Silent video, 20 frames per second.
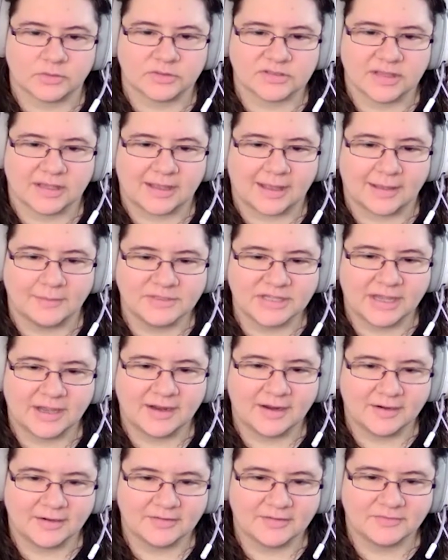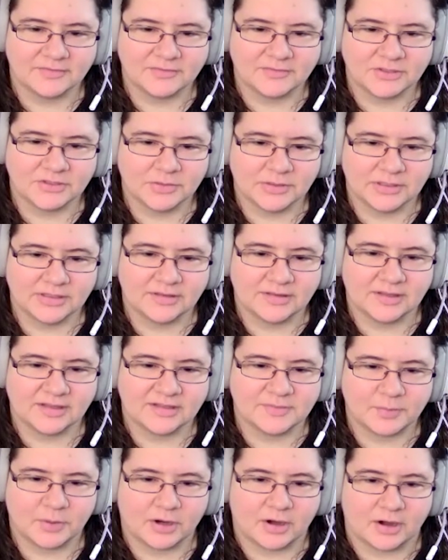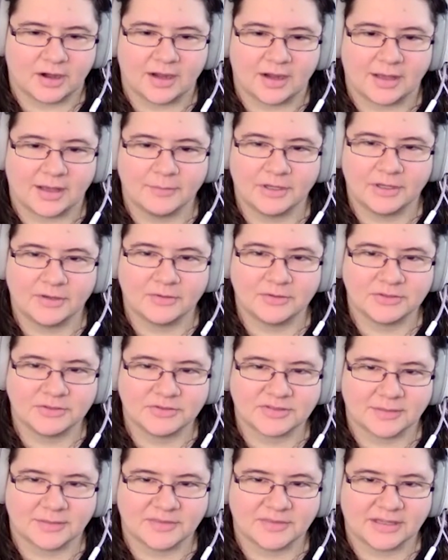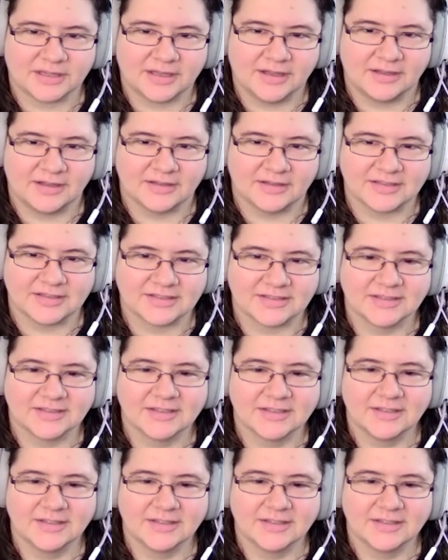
It's like, I'm tired of doing this part. I'm going to go do something else.